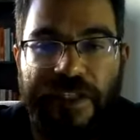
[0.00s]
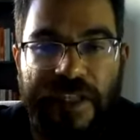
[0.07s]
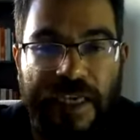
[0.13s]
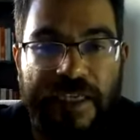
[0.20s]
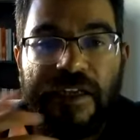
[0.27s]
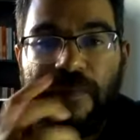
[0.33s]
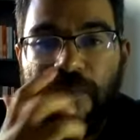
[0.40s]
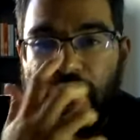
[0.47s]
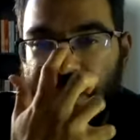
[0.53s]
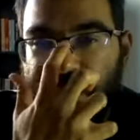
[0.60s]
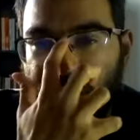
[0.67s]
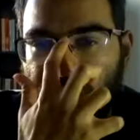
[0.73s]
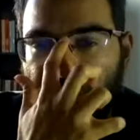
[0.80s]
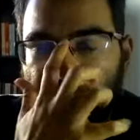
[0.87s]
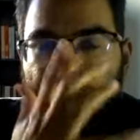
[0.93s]
Doesn't
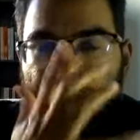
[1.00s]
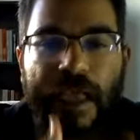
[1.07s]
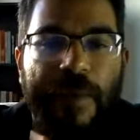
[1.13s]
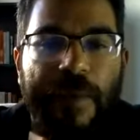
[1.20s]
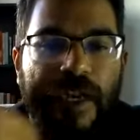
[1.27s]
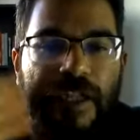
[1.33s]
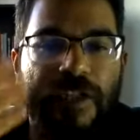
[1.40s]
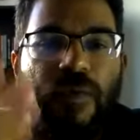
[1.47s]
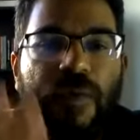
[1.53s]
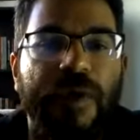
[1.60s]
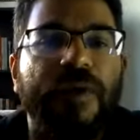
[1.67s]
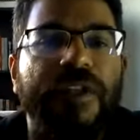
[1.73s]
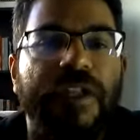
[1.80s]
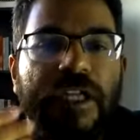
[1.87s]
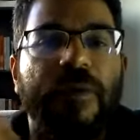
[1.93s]
matter. Okay, but
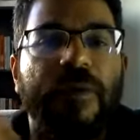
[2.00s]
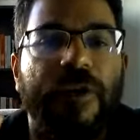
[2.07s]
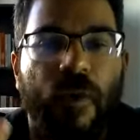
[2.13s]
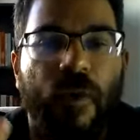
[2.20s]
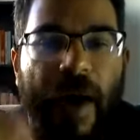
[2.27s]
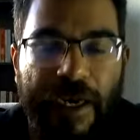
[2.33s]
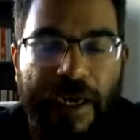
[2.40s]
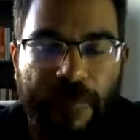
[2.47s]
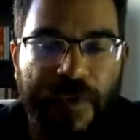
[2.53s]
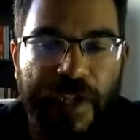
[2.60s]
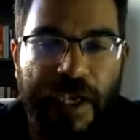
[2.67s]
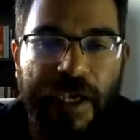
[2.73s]
we'll deal with 1.